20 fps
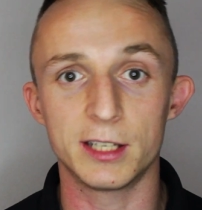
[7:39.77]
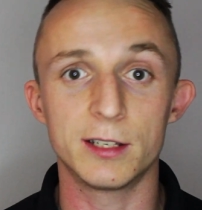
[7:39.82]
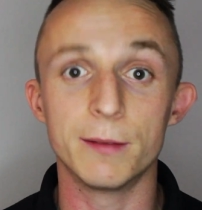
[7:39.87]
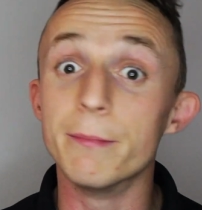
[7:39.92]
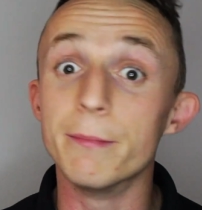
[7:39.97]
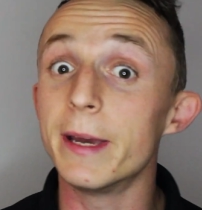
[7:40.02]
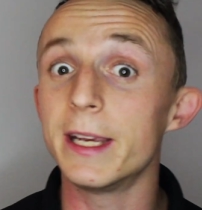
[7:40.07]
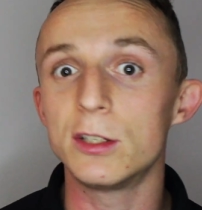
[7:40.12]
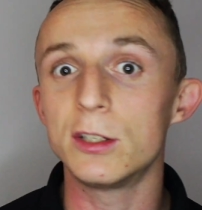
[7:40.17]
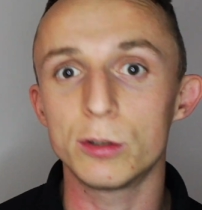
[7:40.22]
So
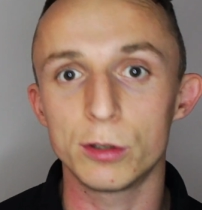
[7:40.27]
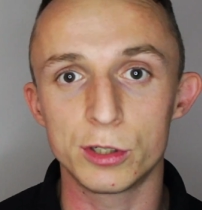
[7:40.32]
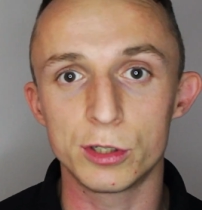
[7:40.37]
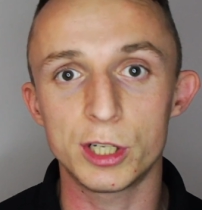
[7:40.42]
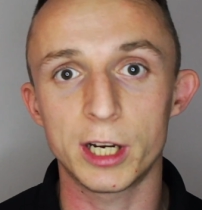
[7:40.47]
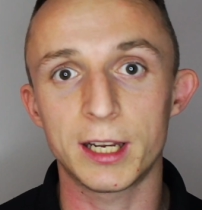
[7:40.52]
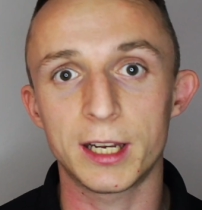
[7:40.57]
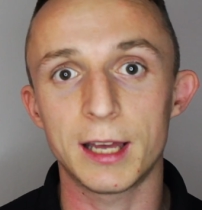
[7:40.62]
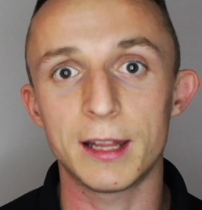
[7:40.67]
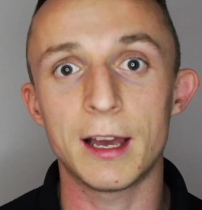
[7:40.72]
make sure you
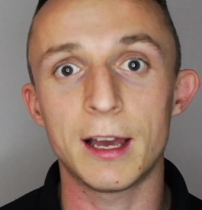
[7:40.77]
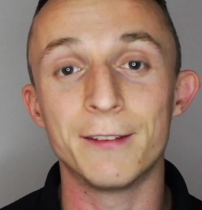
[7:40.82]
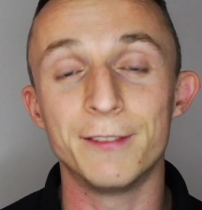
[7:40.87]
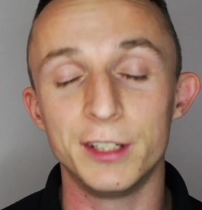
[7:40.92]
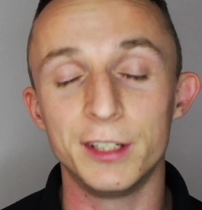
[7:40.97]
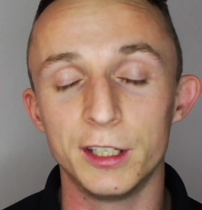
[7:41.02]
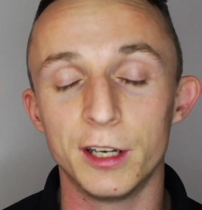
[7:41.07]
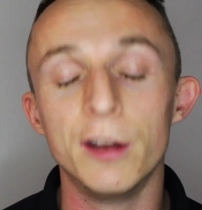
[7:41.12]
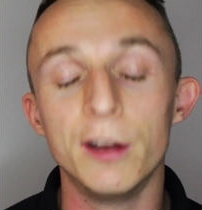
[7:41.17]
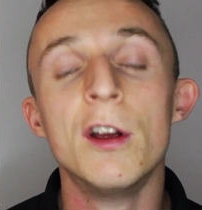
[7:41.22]
check out that
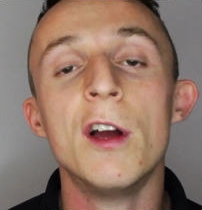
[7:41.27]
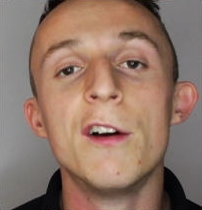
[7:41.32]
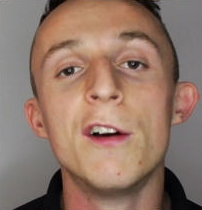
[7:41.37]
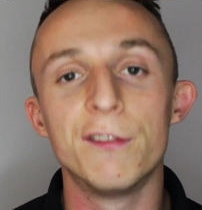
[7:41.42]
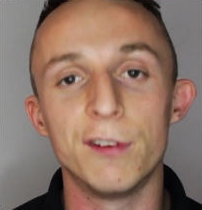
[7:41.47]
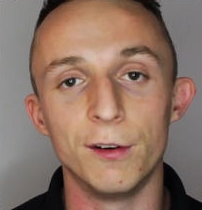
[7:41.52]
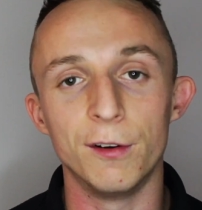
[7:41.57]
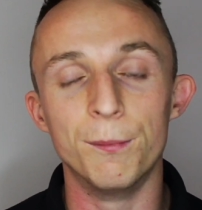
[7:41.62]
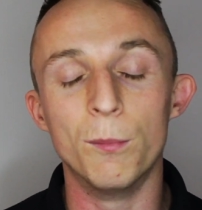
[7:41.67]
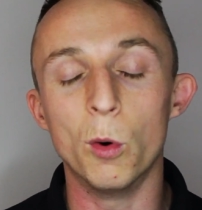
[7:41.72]
video
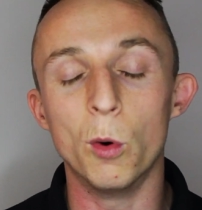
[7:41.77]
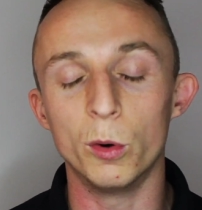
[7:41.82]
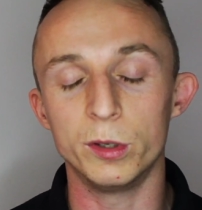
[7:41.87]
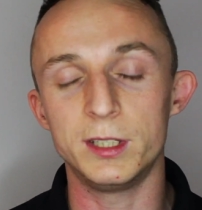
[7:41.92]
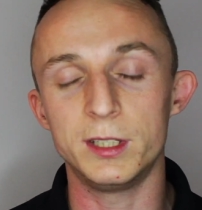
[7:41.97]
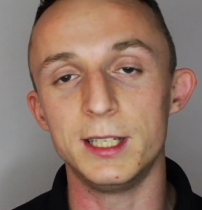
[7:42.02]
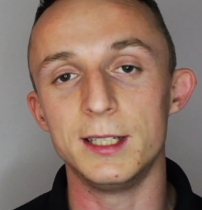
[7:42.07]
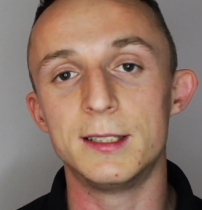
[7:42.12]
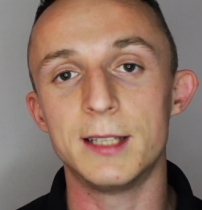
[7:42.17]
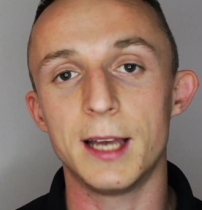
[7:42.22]
for more
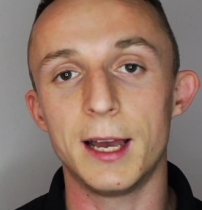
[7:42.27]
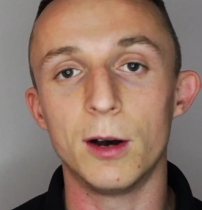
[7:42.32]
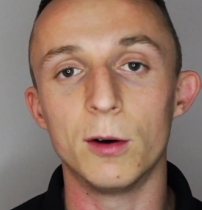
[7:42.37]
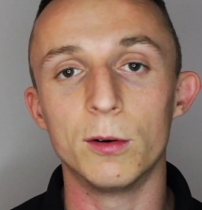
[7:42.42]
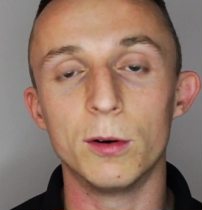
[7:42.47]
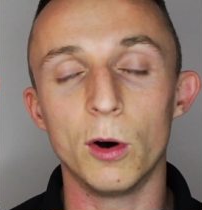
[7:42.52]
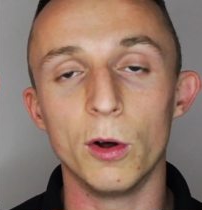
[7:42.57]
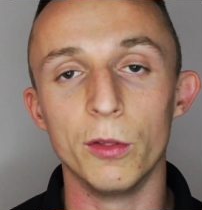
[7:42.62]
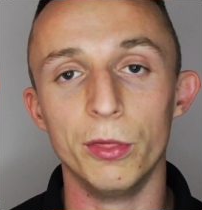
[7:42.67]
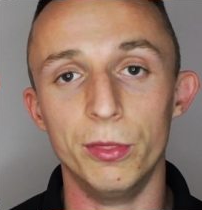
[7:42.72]

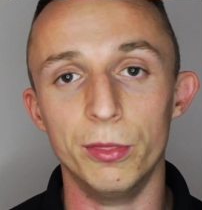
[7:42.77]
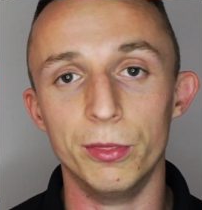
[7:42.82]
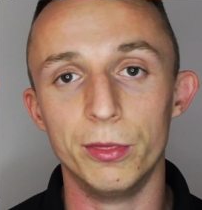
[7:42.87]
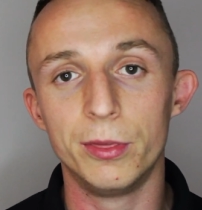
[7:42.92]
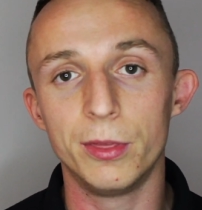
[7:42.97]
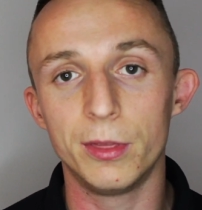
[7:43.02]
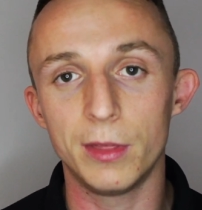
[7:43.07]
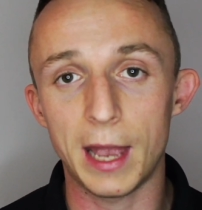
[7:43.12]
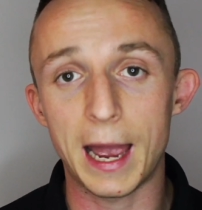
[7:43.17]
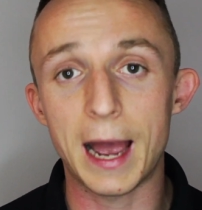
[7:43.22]
detail on
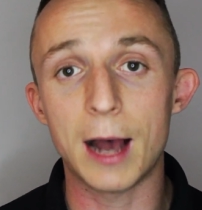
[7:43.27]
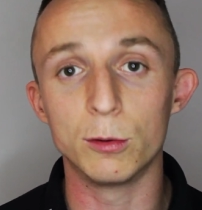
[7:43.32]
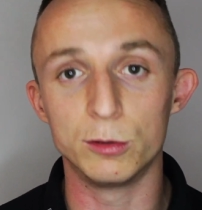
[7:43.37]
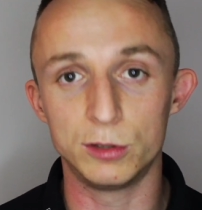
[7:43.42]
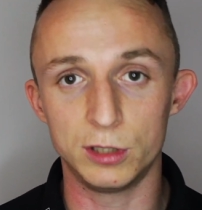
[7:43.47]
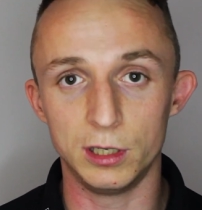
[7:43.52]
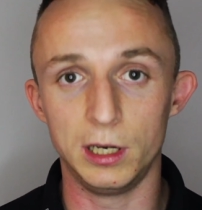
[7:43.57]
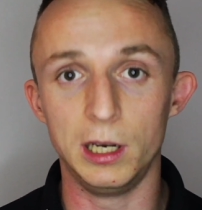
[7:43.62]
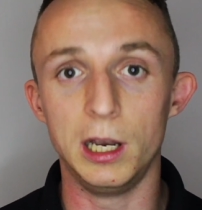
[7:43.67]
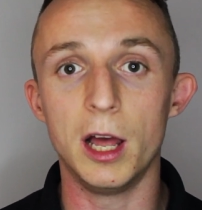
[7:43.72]
how
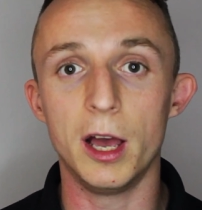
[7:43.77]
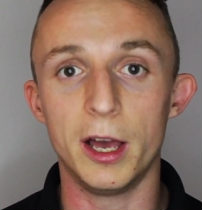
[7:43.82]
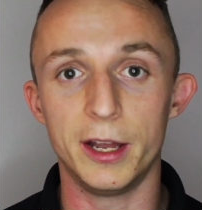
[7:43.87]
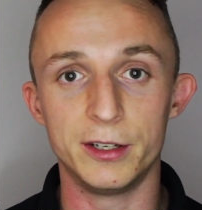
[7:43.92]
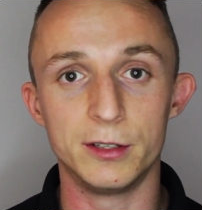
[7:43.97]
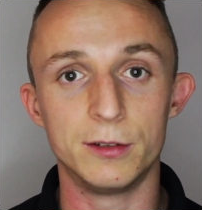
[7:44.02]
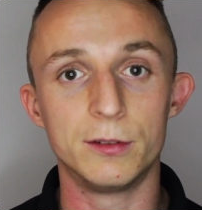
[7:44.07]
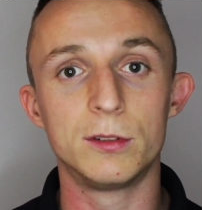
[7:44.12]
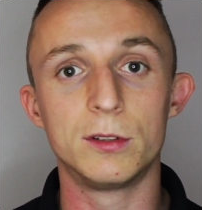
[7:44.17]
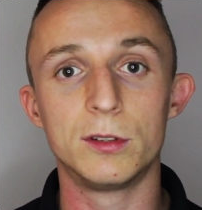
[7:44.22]
to
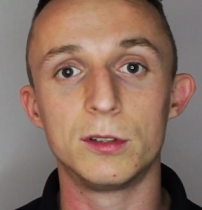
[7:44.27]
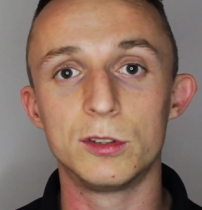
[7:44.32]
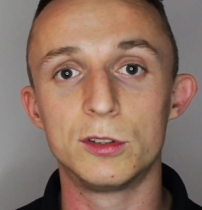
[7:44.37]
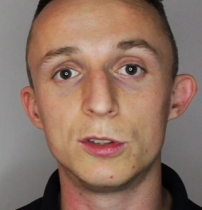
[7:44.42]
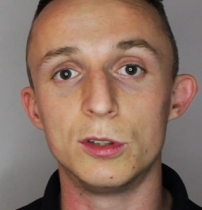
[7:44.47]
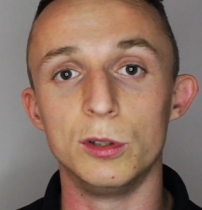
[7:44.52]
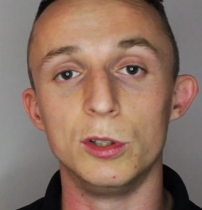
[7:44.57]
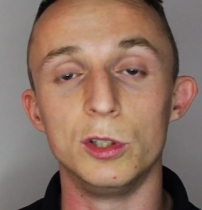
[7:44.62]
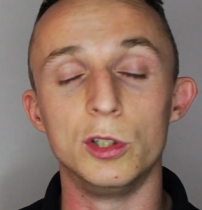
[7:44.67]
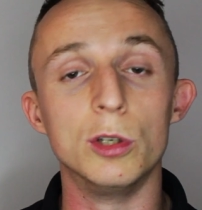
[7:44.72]
learn
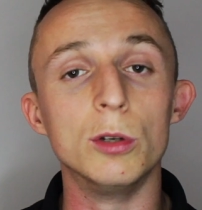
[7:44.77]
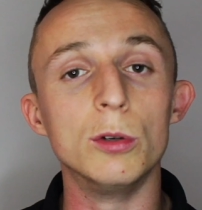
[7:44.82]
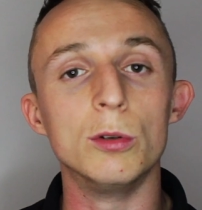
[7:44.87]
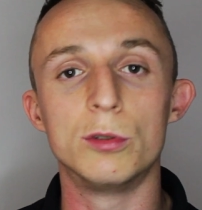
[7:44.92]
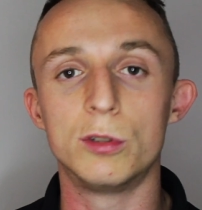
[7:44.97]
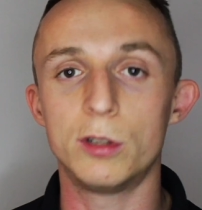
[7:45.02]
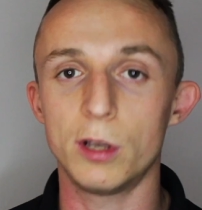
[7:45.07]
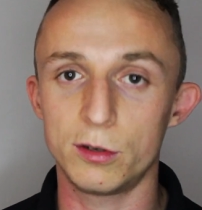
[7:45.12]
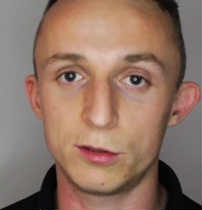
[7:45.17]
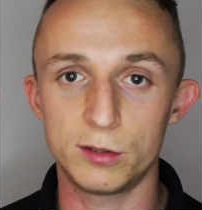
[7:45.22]
to
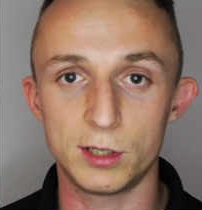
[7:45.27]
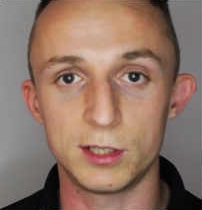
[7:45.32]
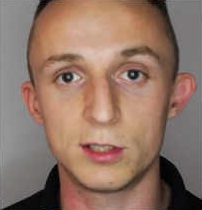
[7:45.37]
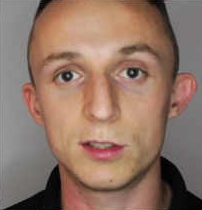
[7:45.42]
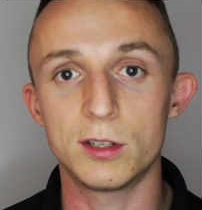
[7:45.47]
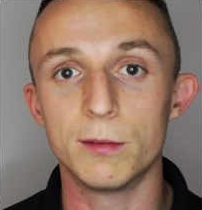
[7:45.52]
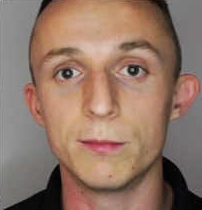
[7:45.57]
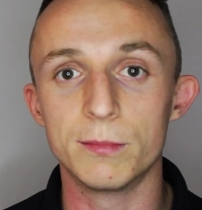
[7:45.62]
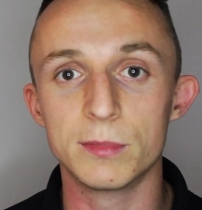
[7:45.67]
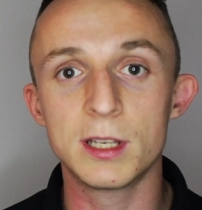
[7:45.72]
use those
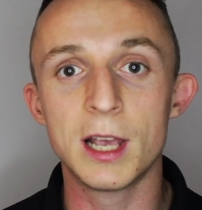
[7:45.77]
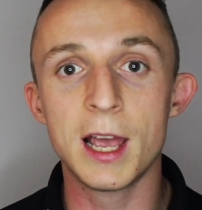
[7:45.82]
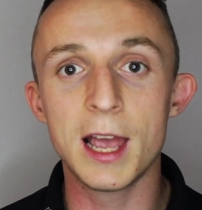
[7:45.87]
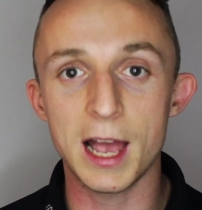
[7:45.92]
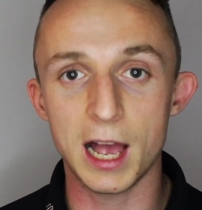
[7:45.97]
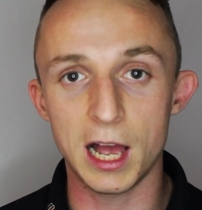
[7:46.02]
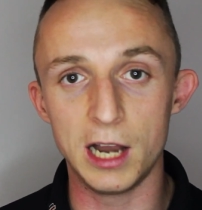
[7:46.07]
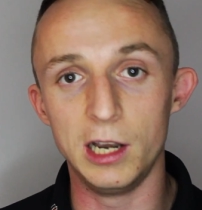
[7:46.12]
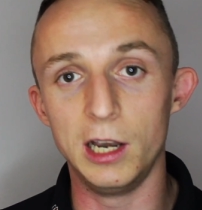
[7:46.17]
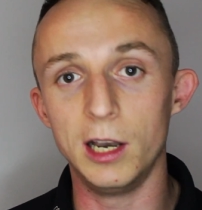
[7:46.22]
systems
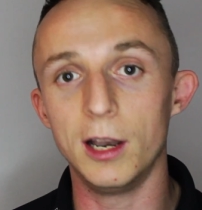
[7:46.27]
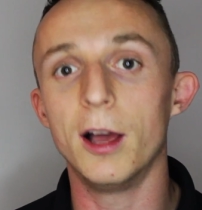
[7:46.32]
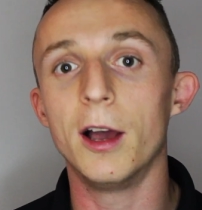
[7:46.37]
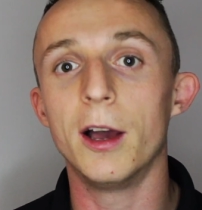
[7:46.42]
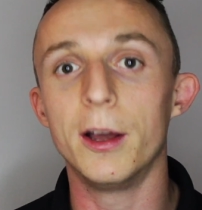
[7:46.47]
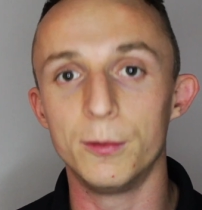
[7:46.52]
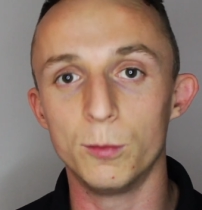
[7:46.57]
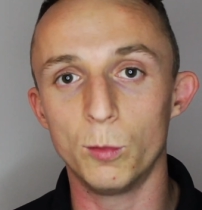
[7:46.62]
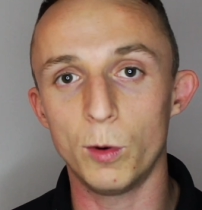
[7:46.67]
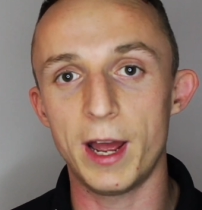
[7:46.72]
and
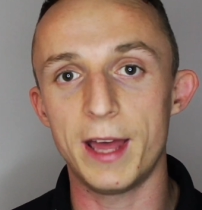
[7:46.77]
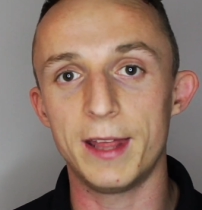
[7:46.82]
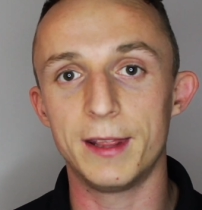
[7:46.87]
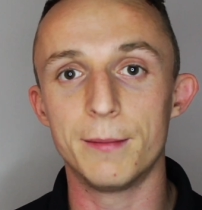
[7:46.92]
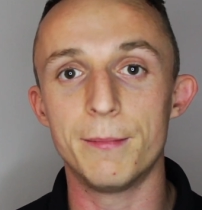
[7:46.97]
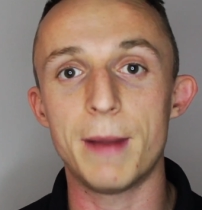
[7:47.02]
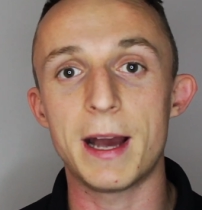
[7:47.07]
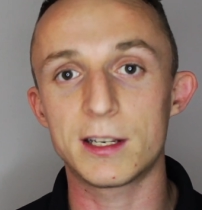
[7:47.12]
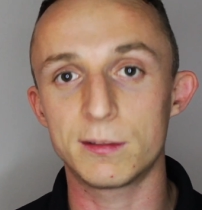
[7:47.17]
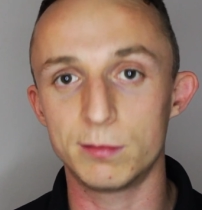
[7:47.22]
learn where the
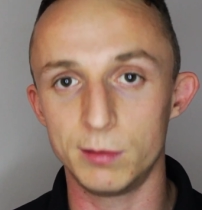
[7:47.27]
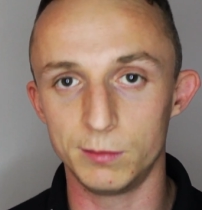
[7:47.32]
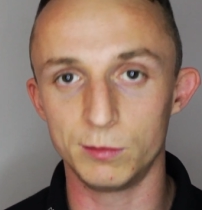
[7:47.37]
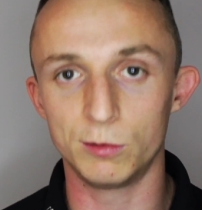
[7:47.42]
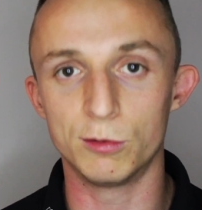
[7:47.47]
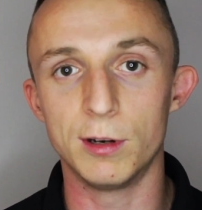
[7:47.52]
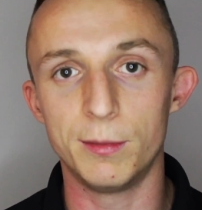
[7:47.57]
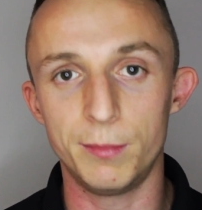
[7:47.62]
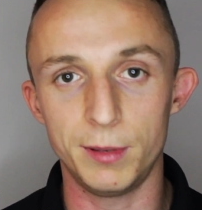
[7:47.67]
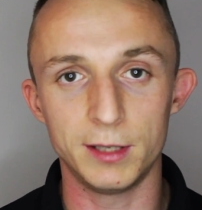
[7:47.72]
maximum
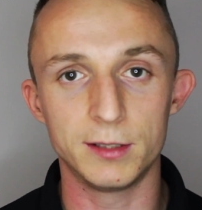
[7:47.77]
grip